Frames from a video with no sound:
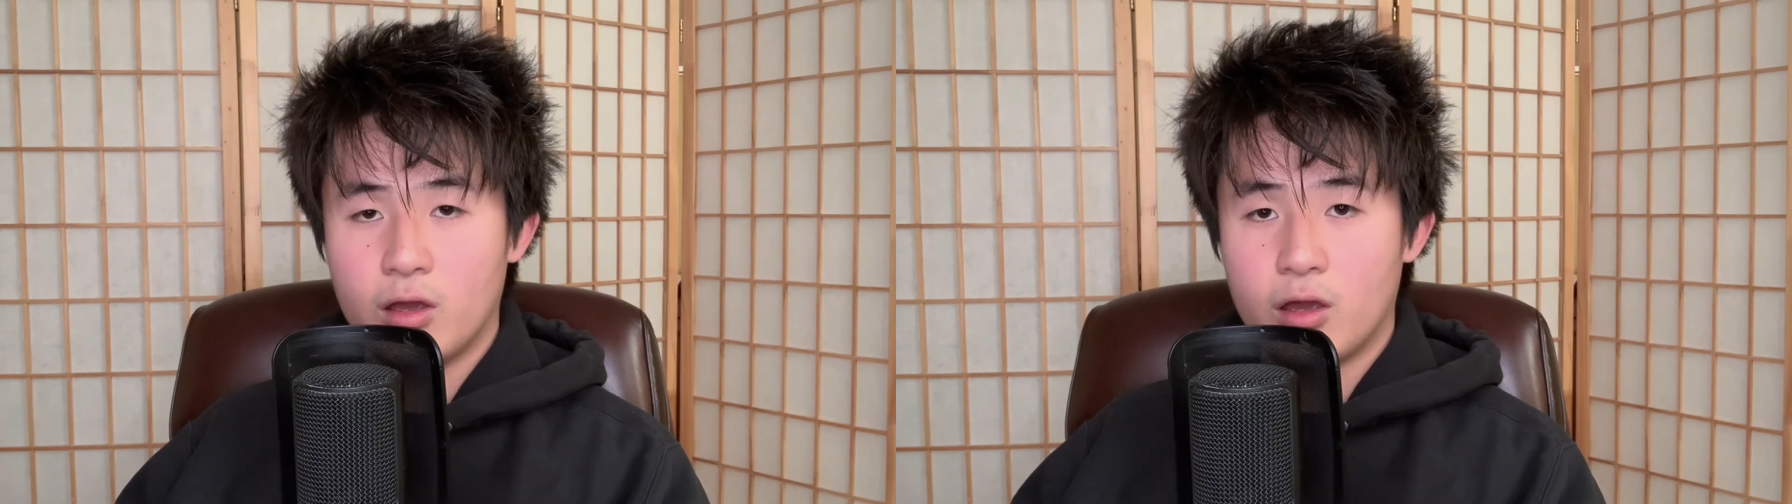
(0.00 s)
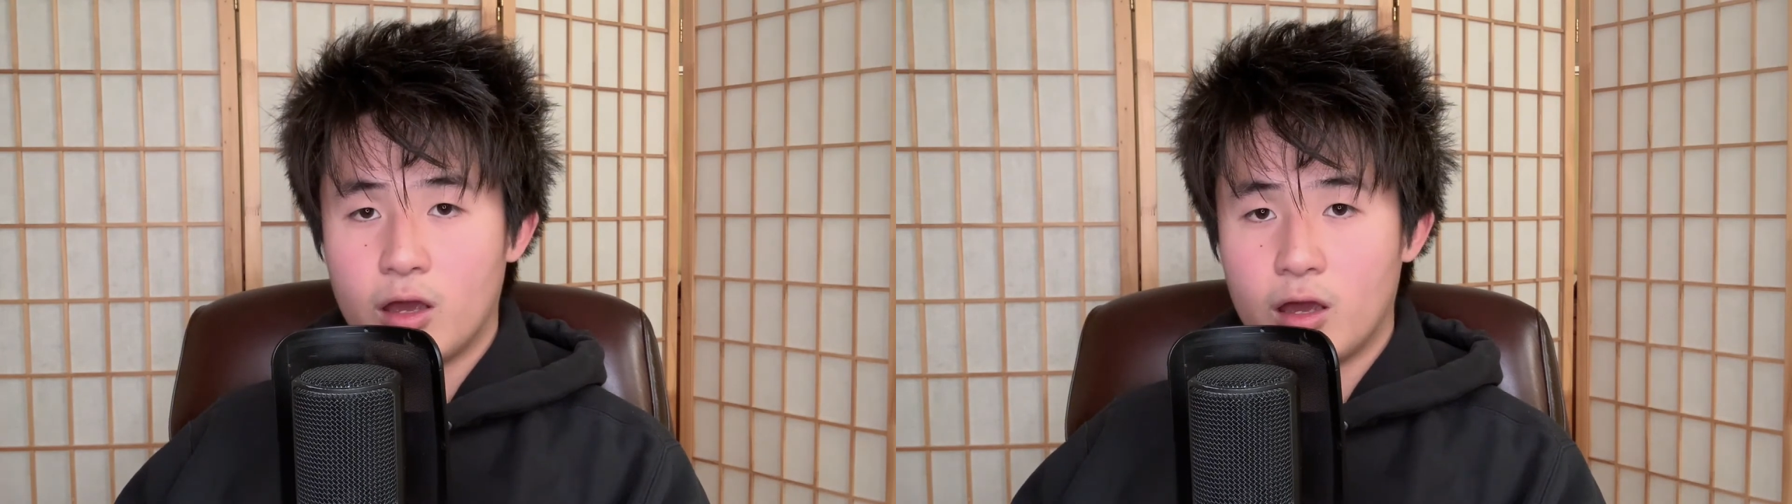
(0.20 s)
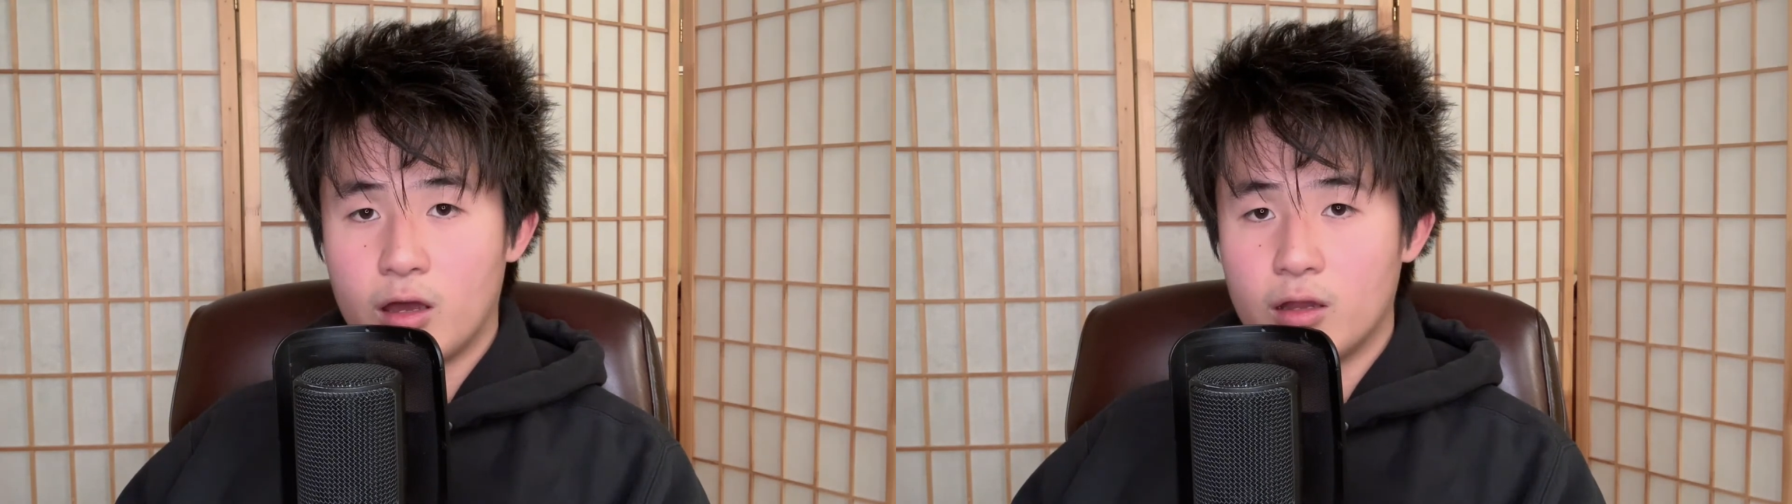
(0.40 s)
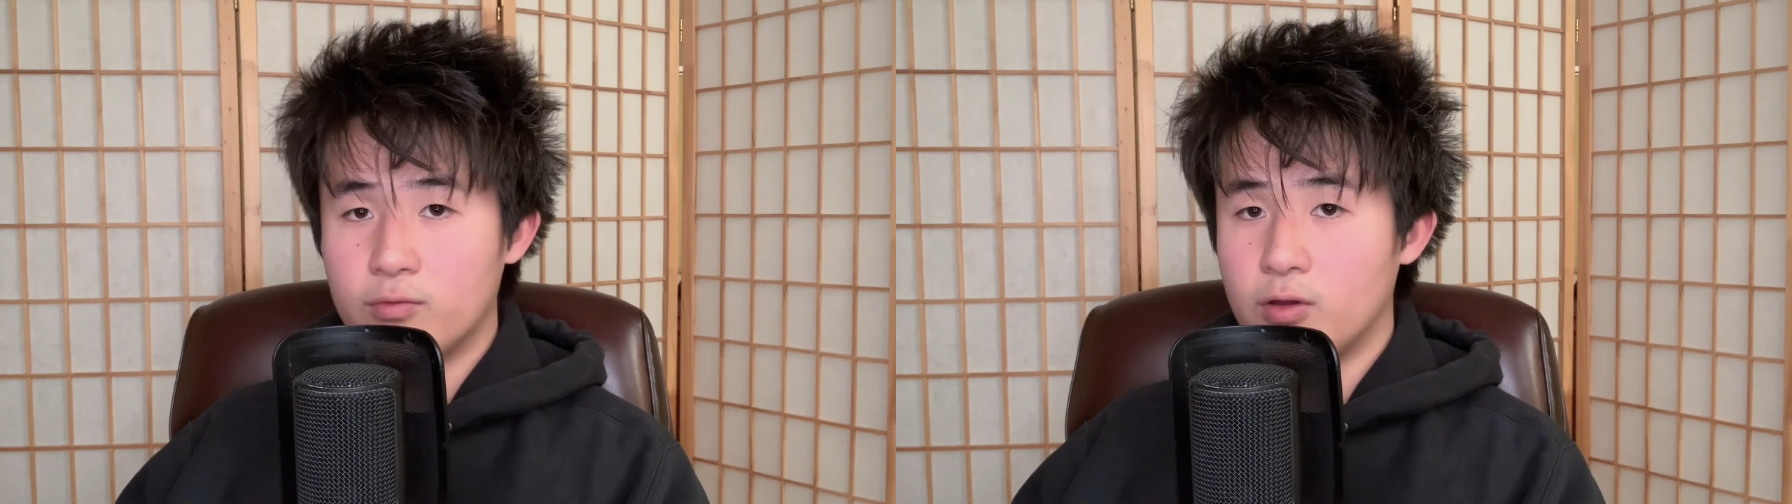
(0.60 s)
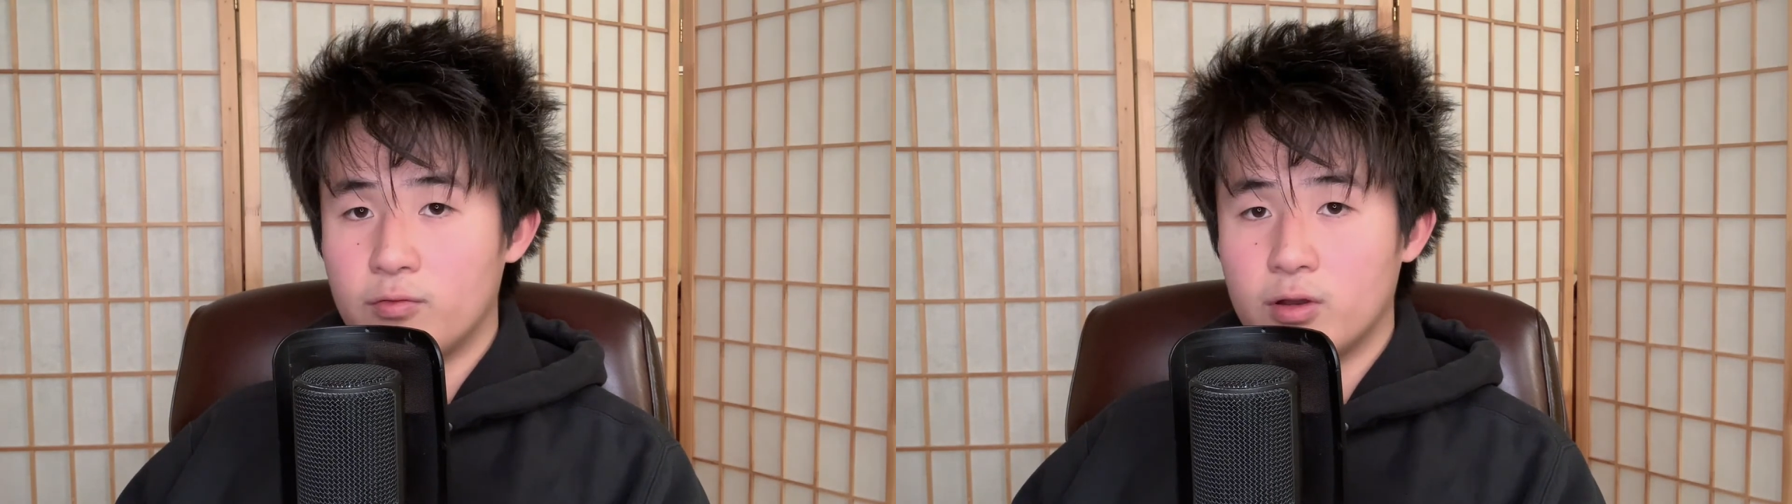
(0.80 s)
And if
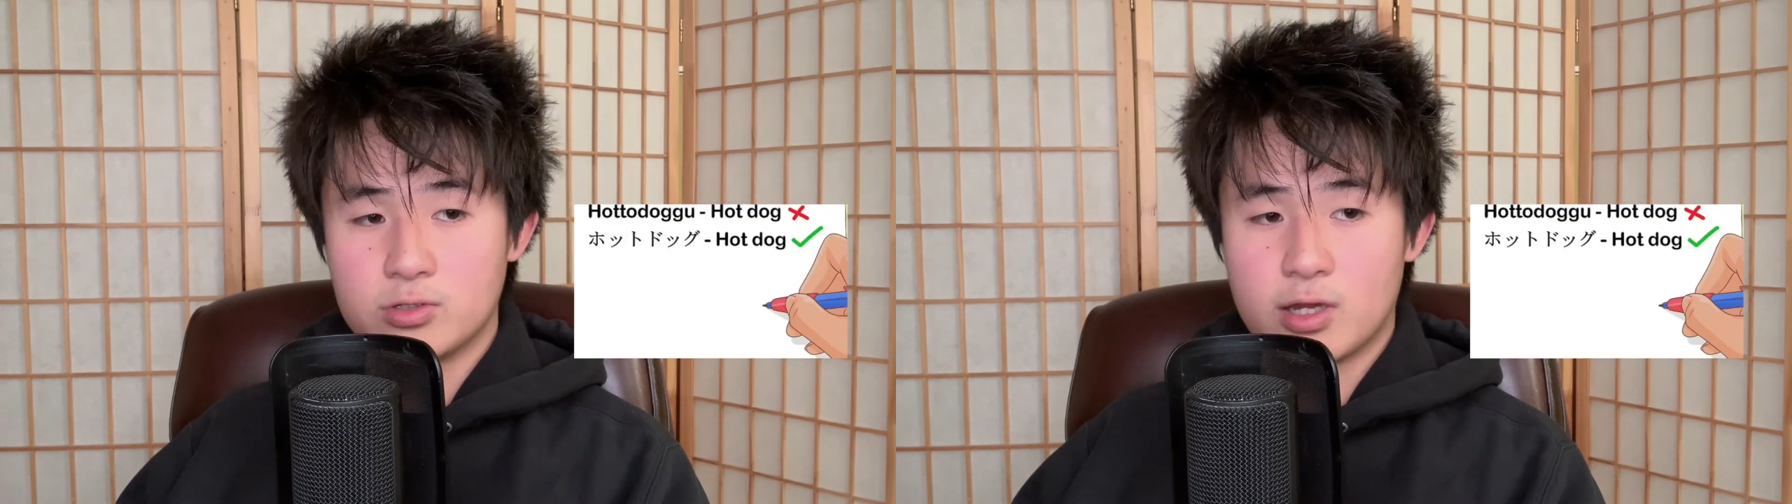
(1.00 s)
you have any